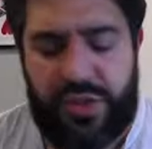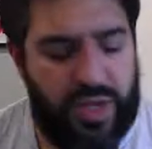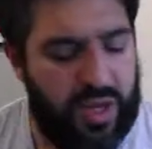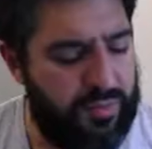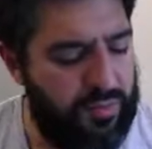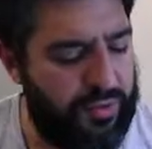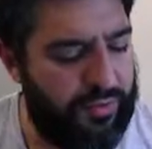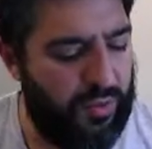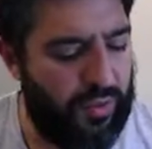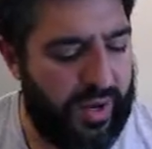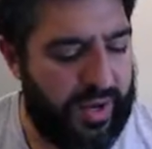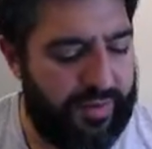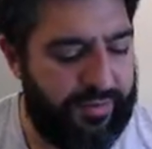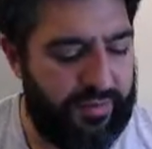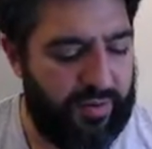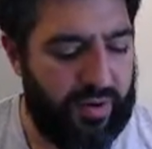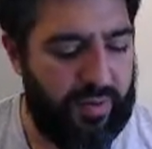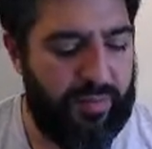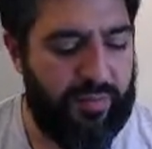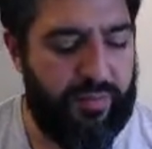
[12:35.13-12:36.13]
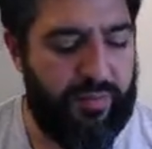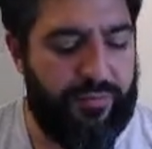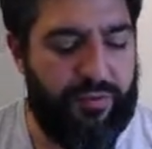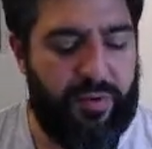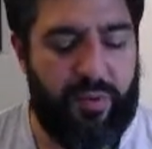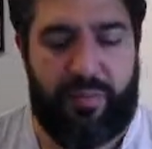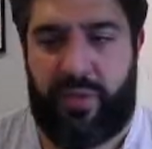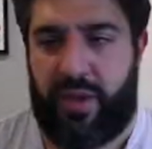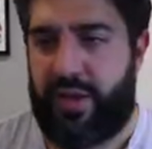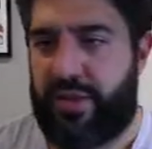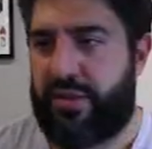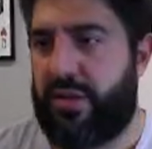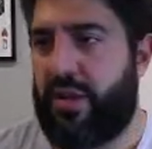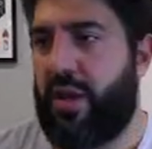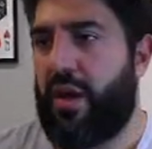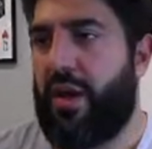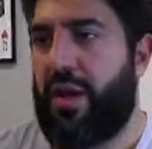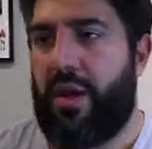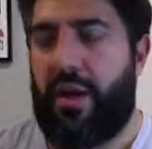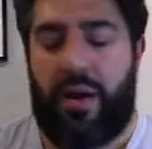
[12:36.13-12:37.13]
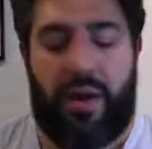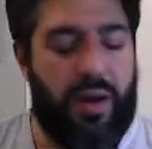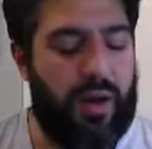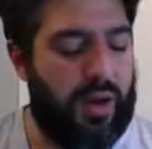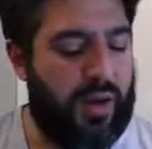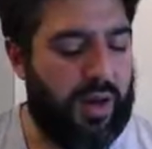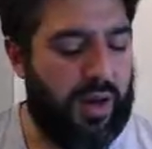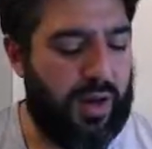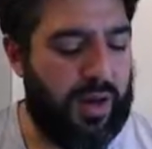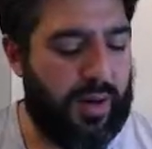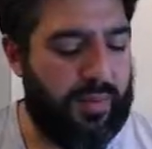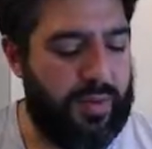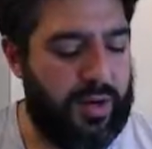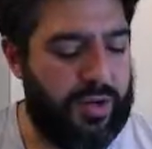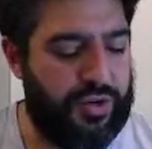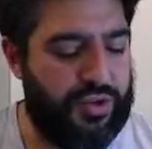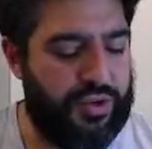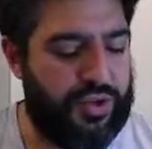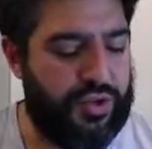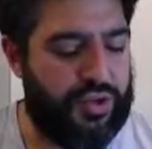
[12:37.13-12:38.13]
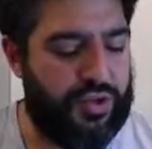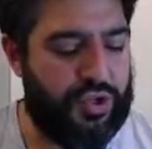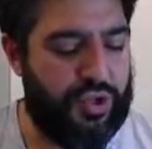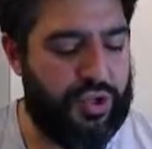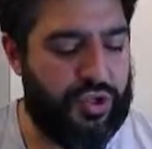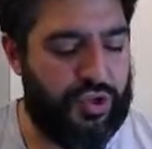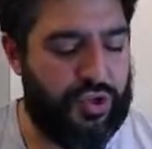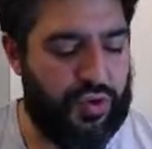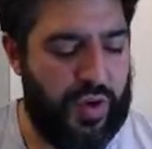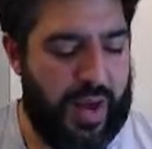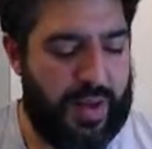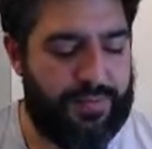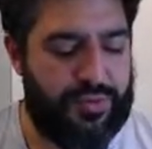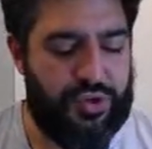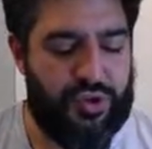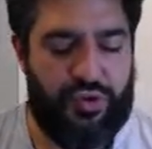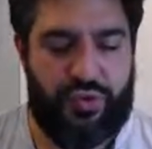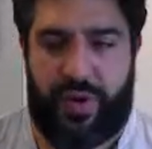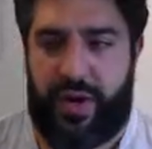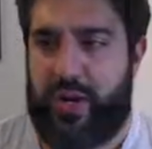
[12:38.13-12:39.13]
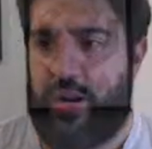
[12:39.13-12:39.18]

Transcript: going to move away from this. I'm going to just drop straight